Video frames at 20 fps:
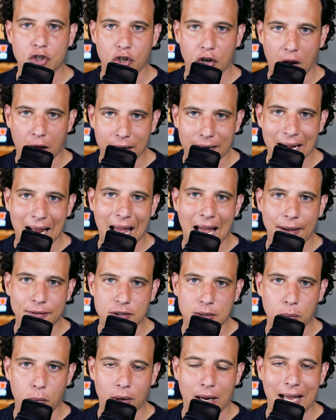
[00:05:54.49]
You're not going to have
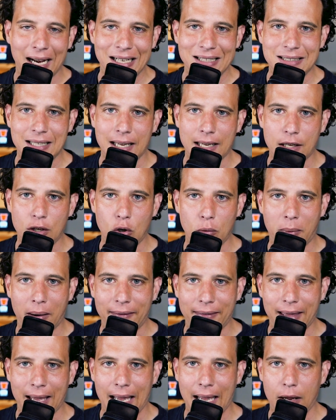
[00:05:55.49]
someone kind of taking you by
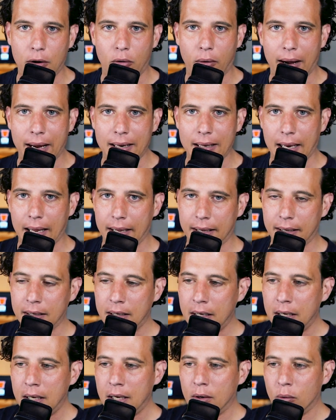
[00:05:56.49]
the hand, right? Like
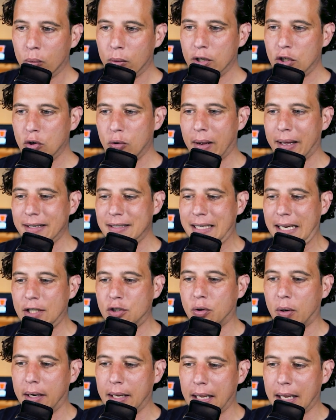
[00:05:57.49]
we do at Day
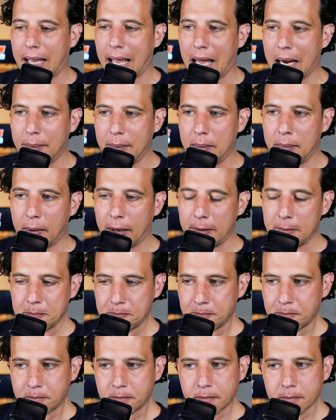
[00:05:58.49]
Trading Academy, but
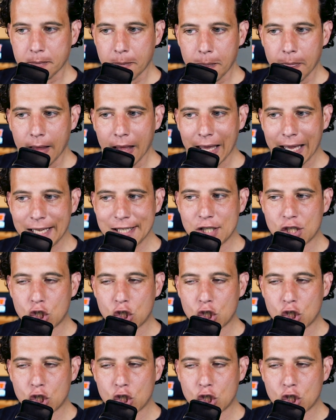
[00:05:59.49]
it's